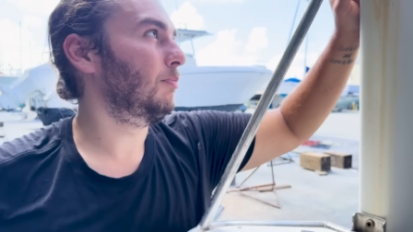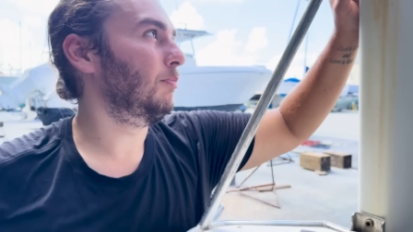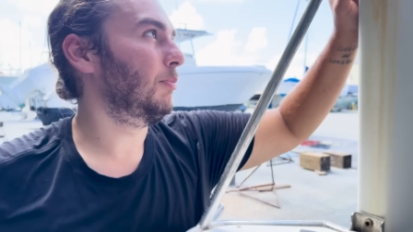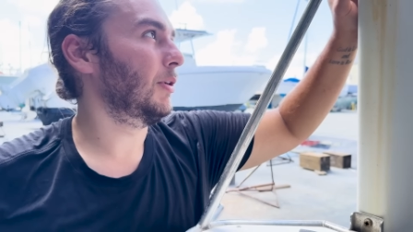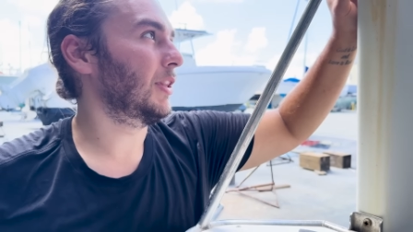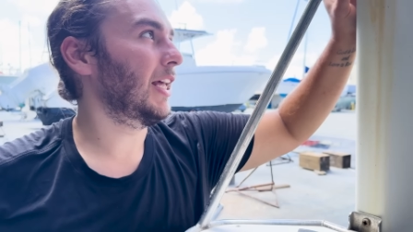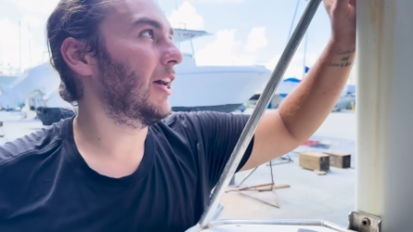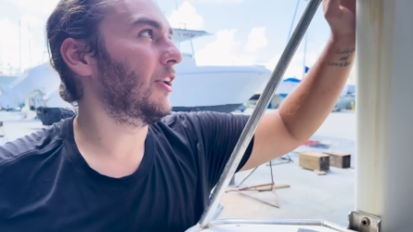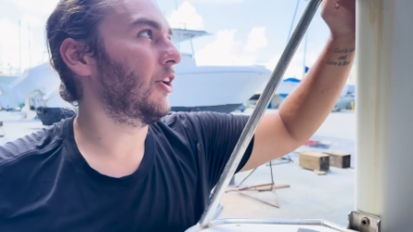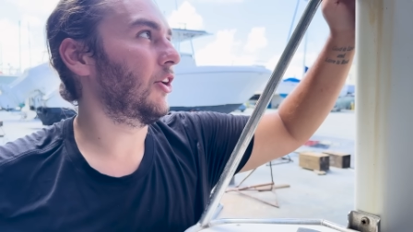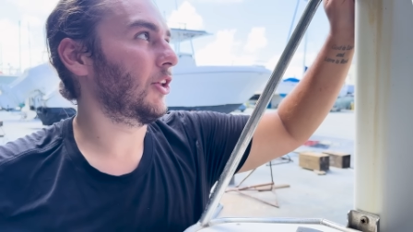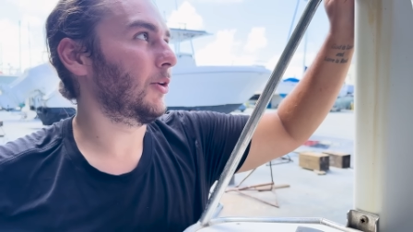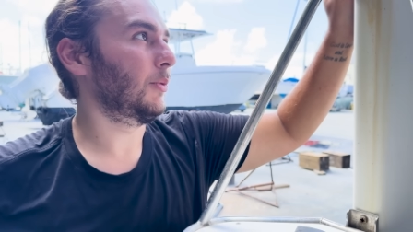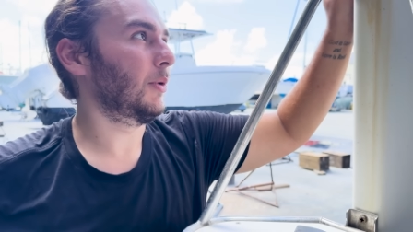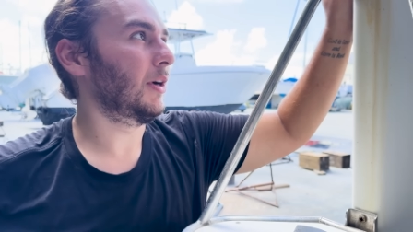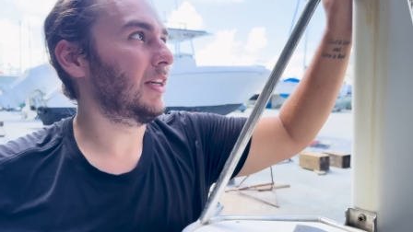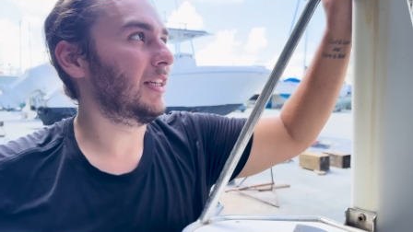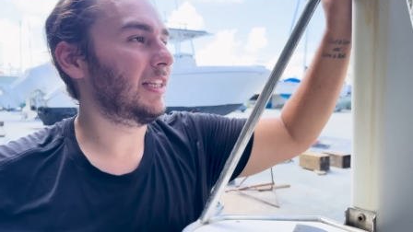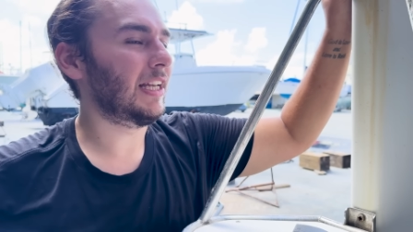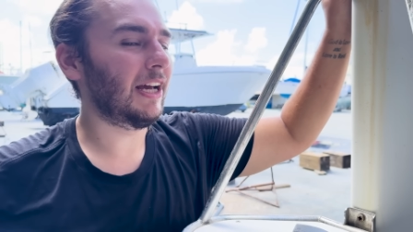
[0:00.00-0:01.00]
but that other
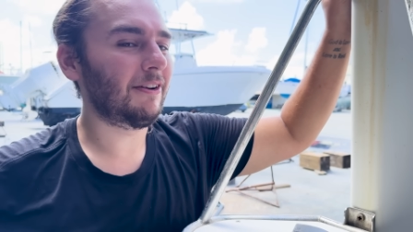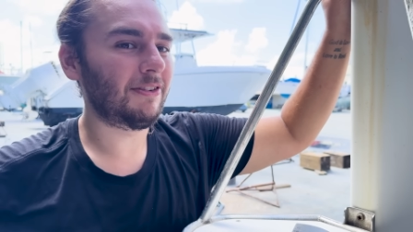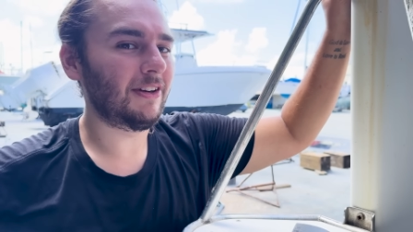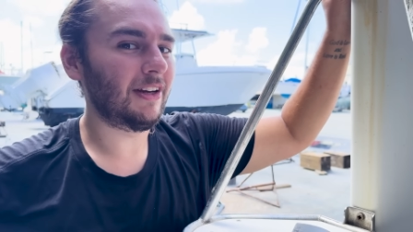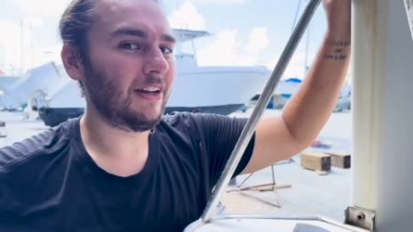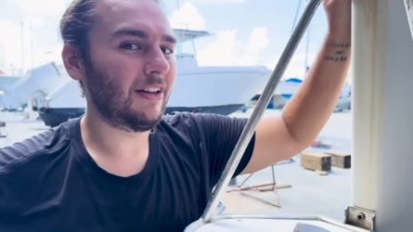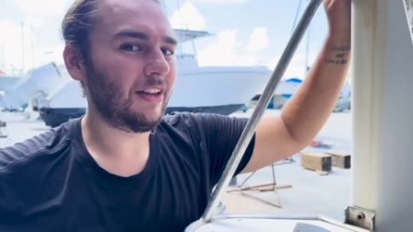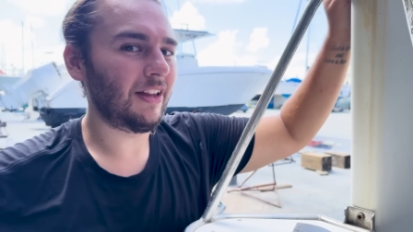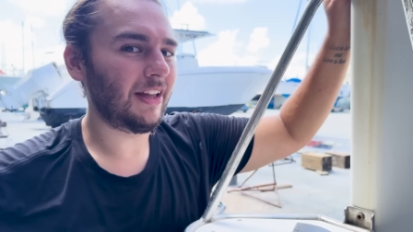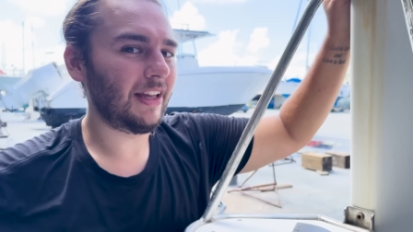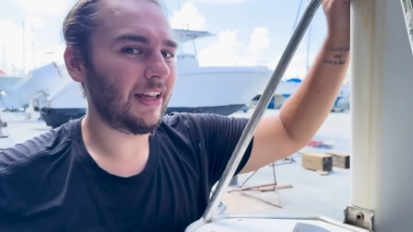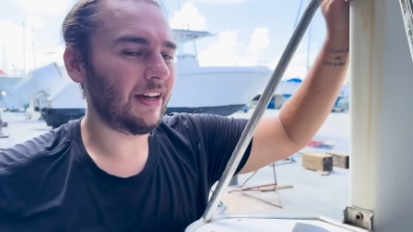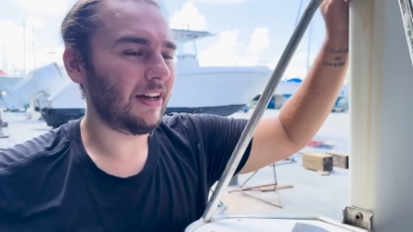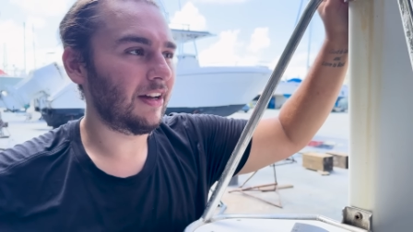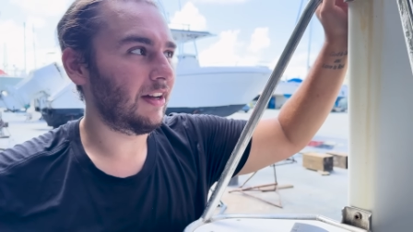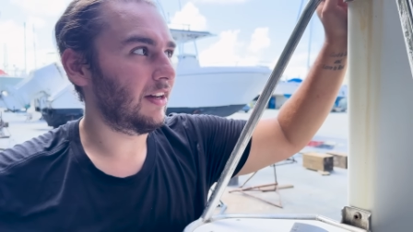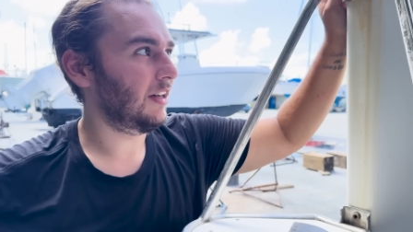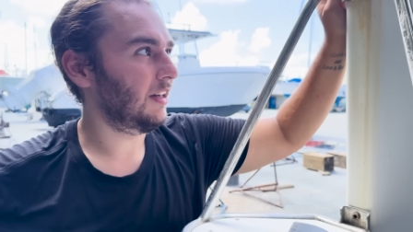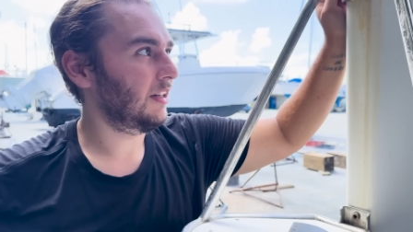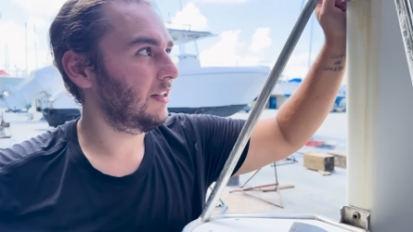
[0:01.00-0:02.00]
one definitely
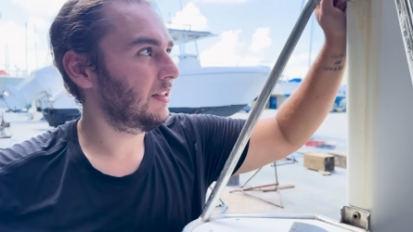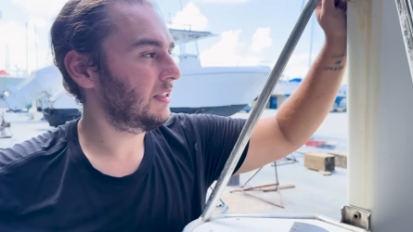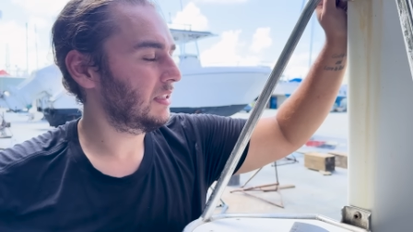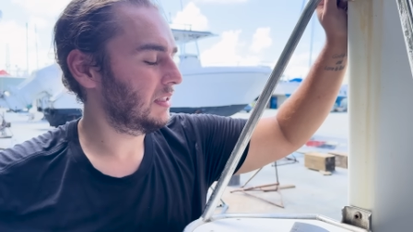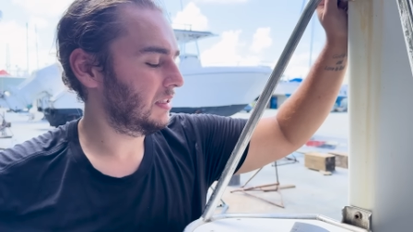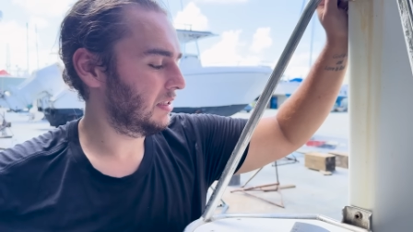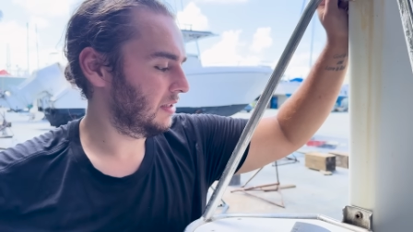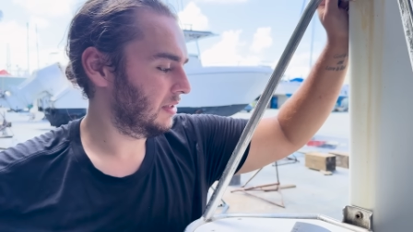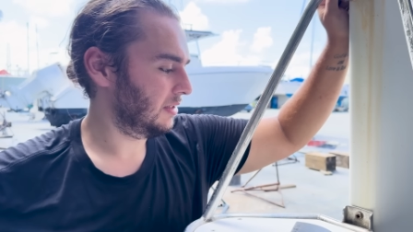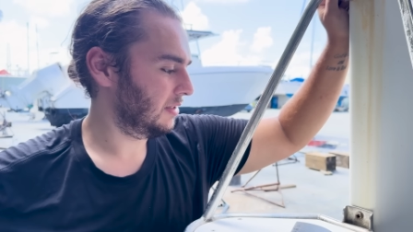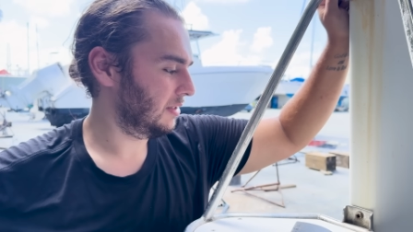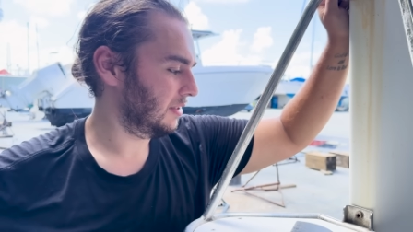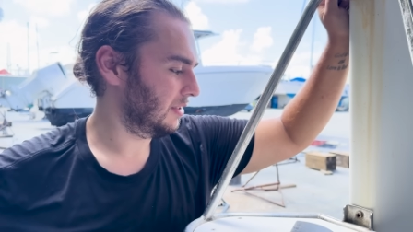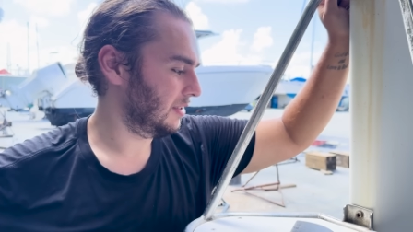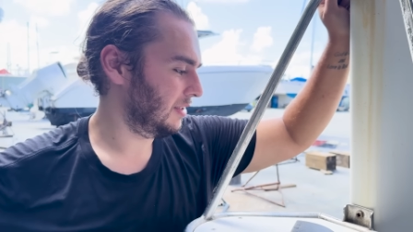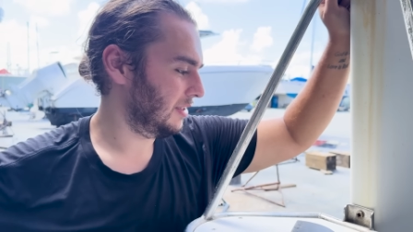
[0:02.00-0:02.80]
uh,